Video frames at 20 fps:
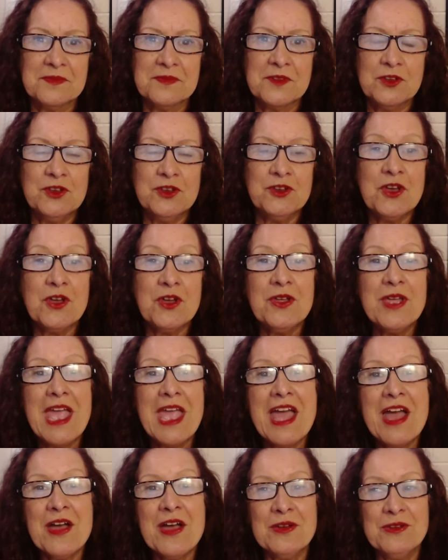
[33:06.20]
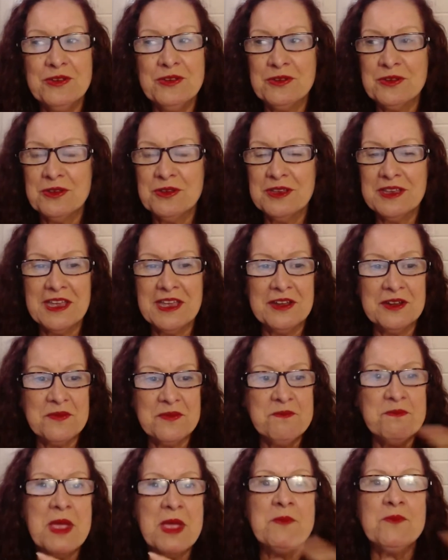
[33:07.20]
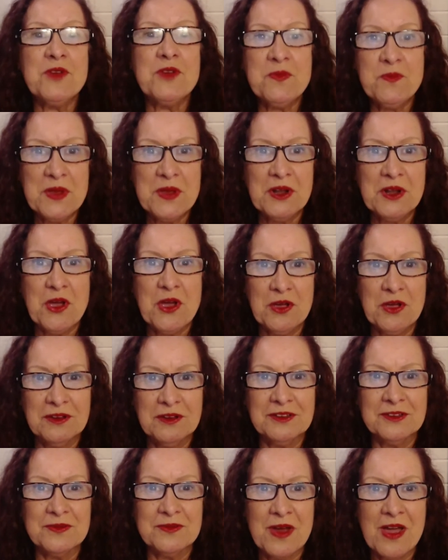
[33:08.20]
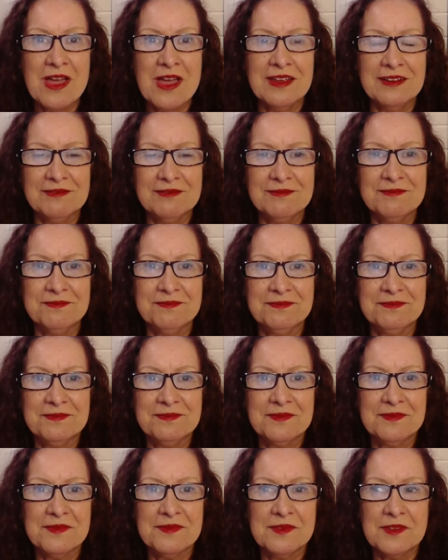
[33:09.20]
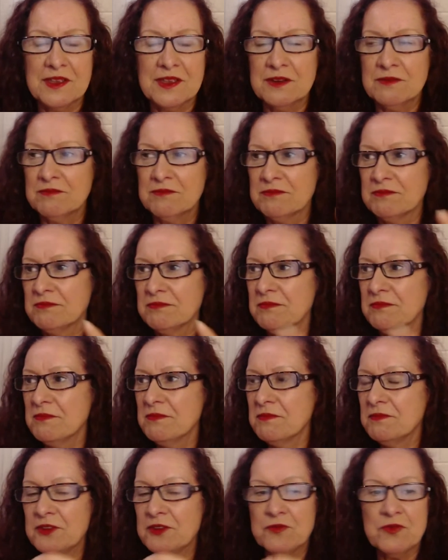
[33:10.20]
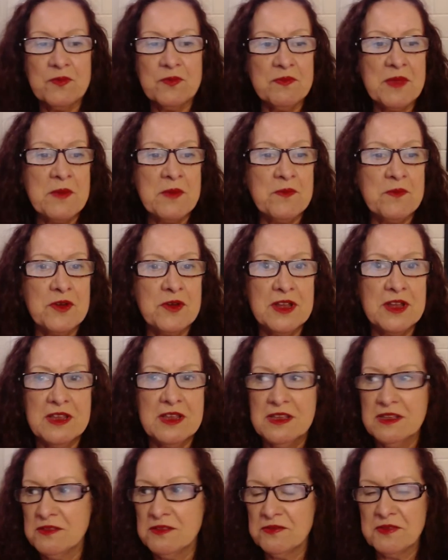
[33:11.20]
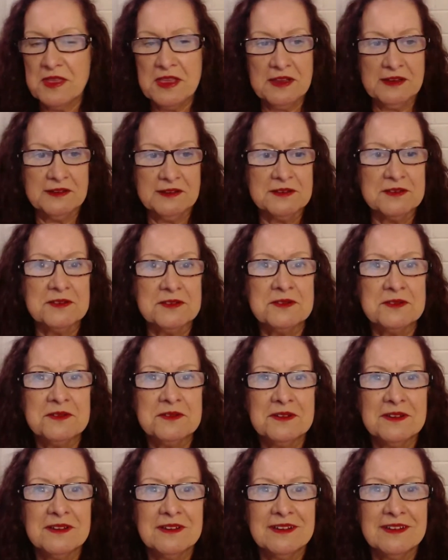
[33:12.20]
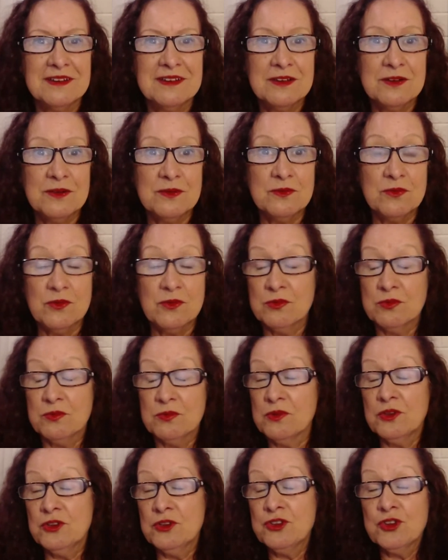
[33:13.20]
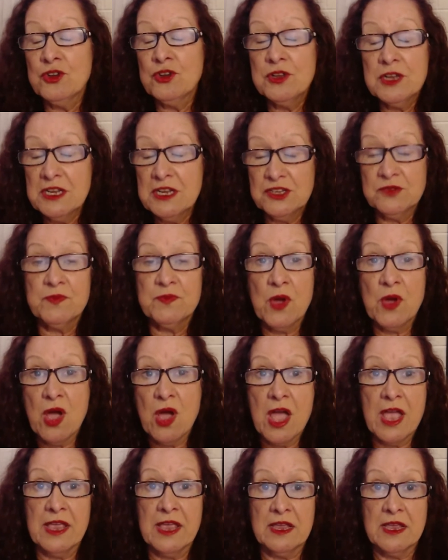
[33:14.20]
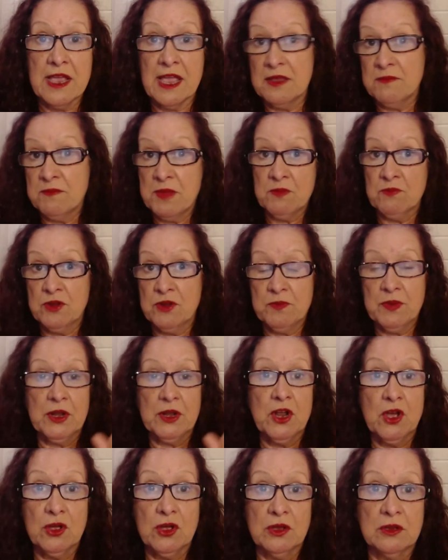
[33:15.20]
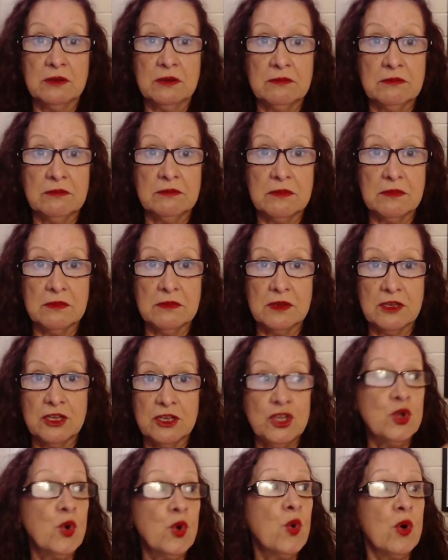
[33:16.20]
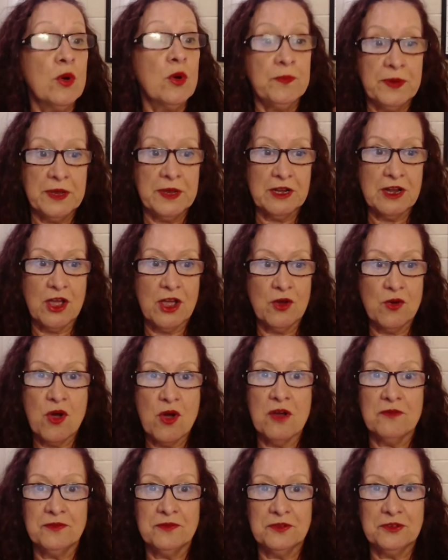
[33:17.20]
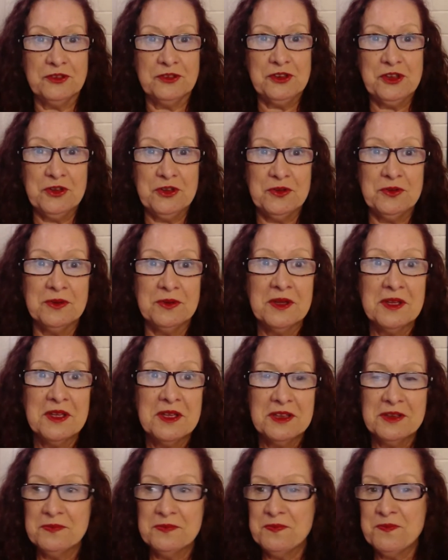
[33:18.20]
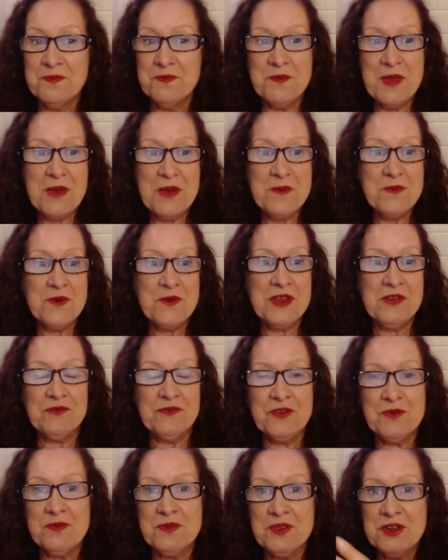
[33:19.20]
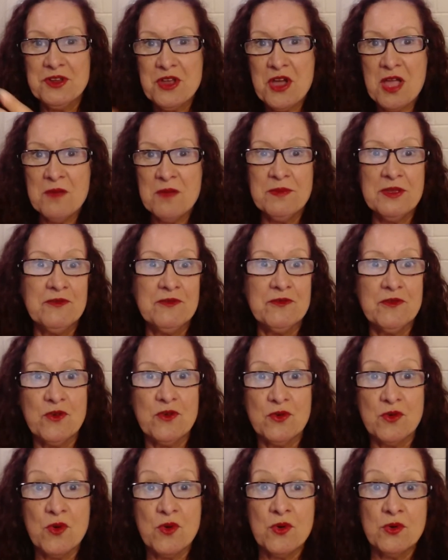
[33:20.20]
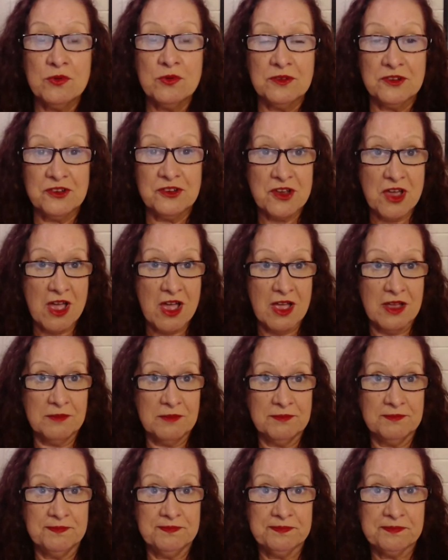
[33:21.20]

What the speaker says: You know how you can get memory pillows, right? And different memory things. Well, you don't need to buy a memory pillow. Your pillow offers you memory from the night before all the time